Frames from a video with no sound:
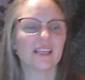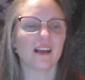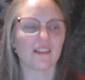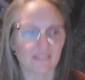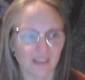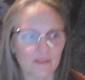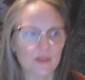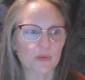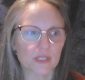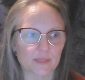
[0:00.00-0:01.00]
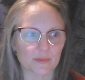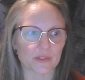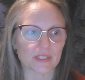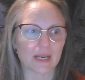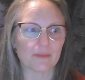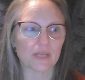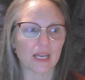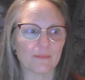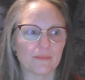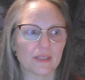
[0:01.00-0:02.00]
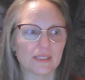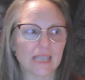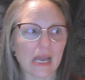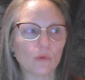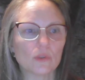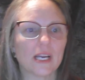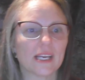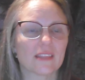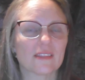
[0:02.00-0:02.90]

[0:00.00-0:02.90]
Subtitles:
lot of the principles, and I'm outlining